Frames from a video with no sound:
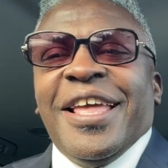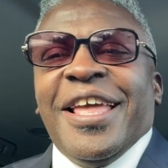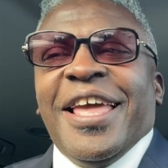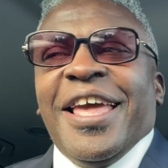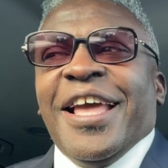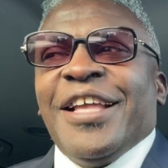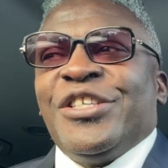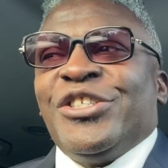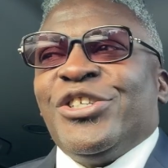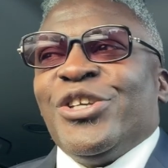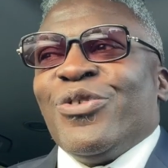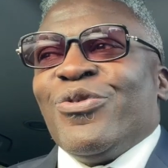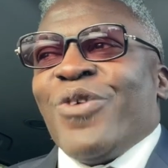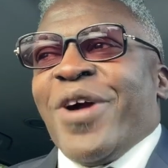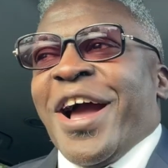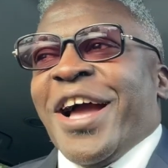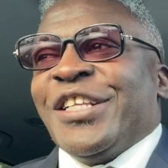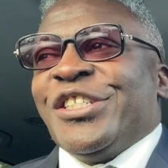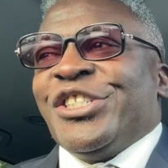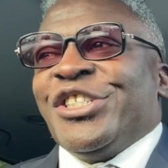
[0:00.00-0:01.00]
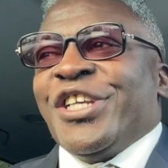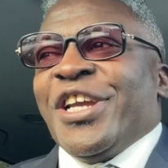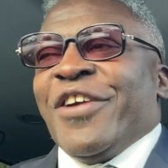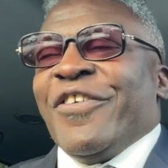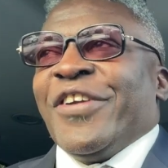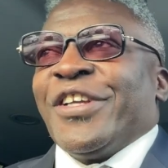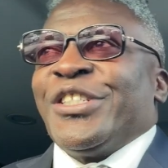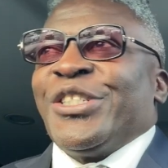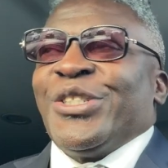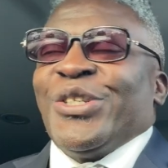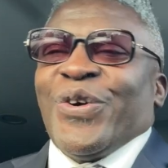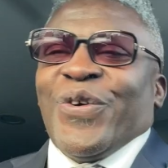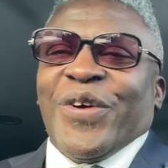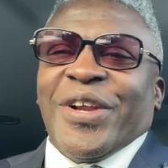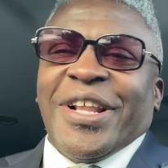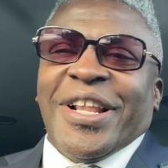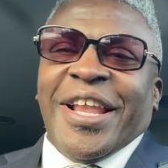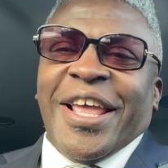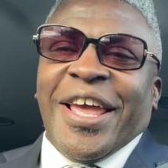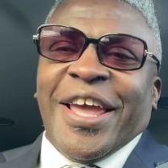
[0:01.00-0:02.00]
It's your rideshare
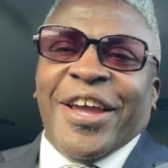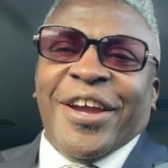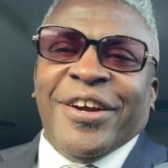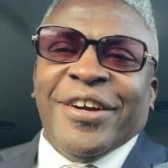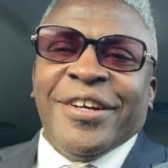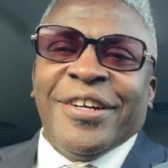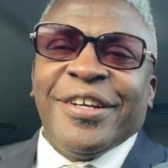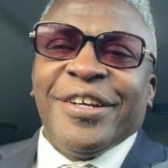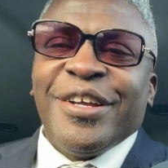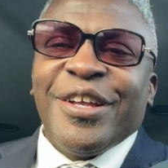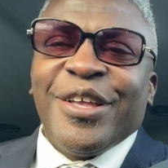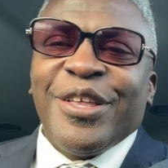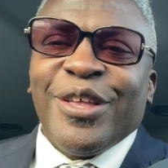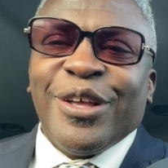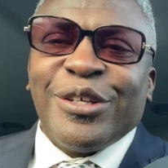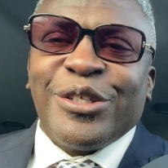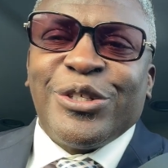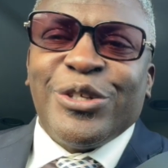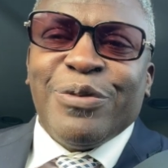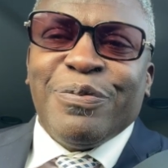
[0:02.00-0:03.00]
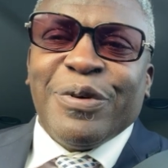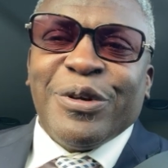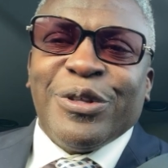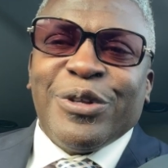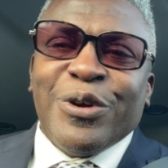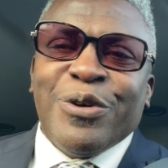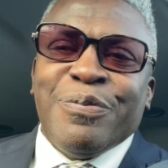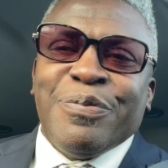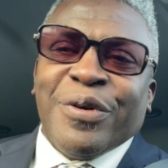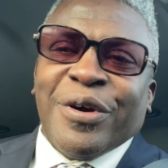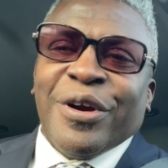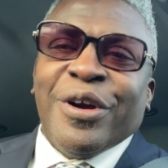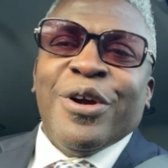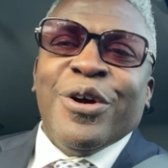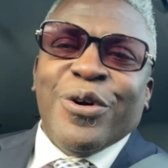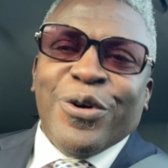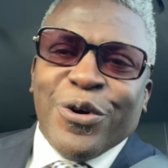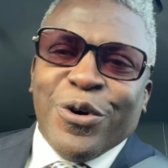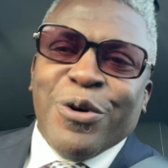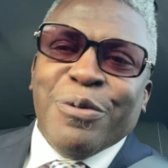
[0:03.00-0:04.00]
extraordinaire, your super duper
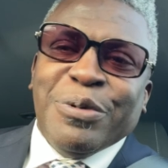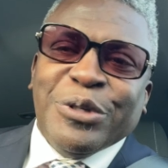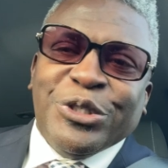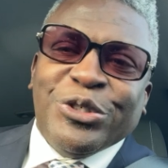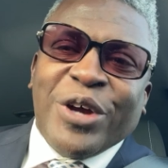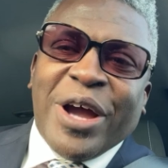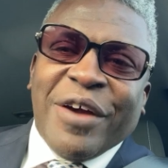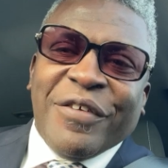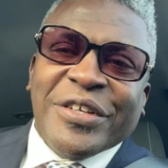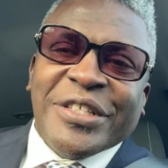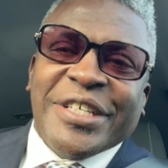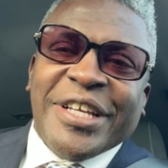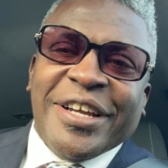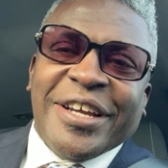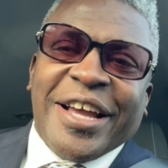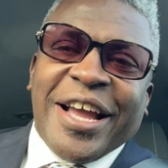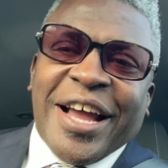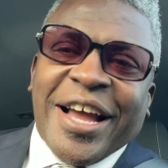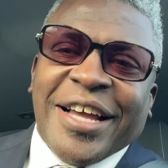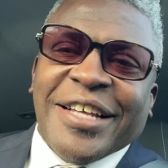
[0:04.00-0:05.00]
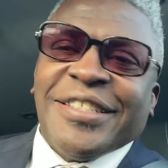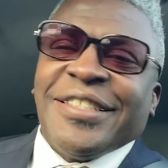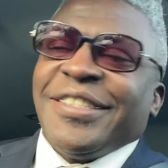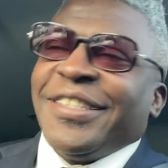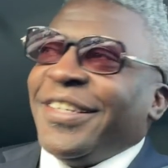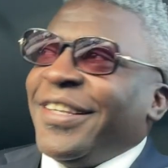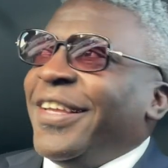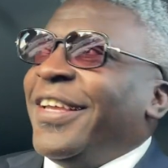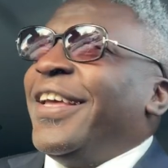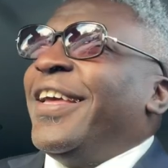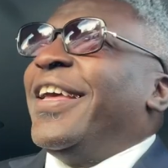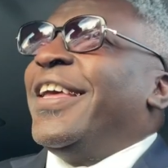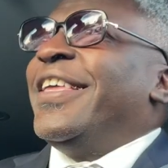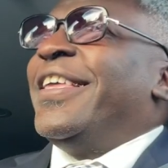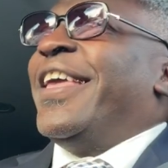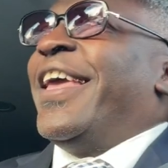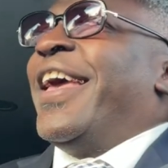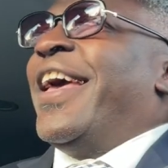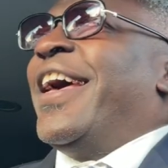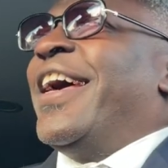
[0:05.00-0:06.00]
Uber drivers here, guys.
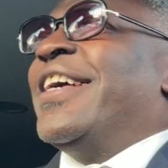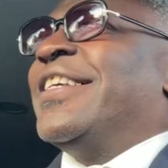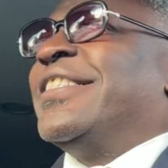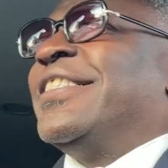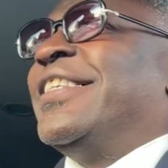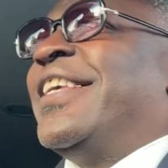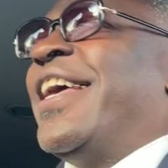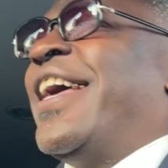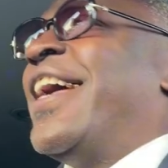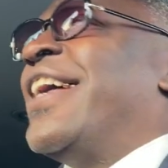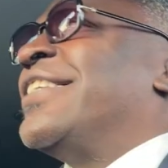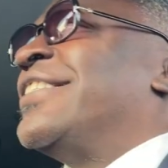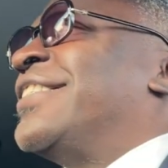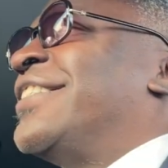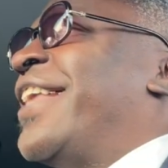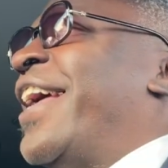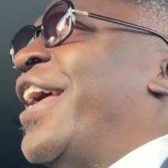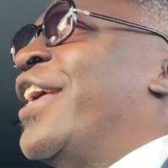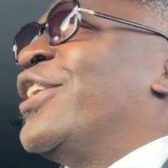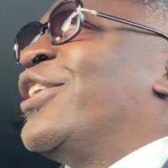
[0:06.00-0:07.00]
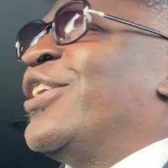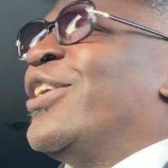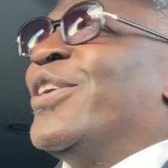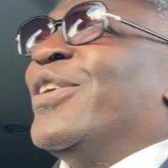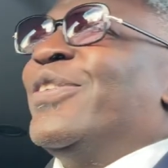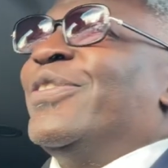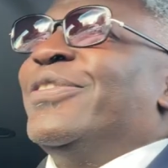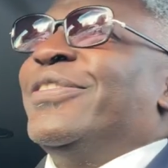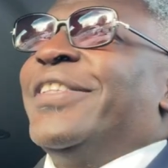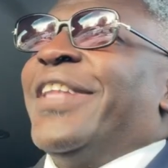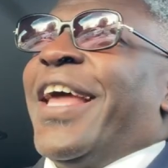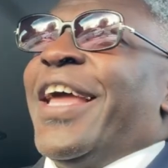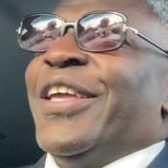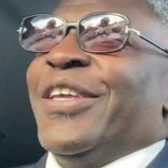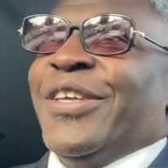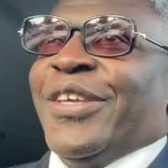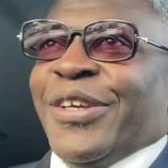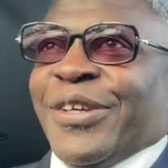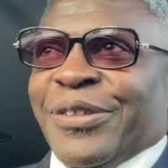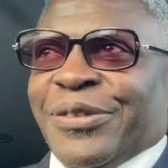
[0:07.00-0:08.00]
Yes, yes, thank you,
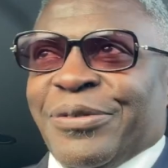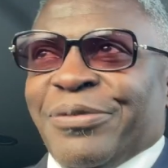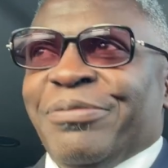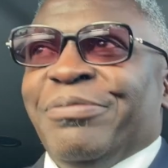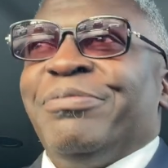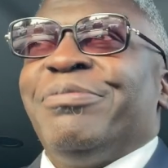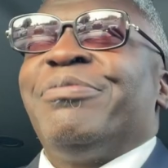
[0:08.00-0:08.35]
thank you.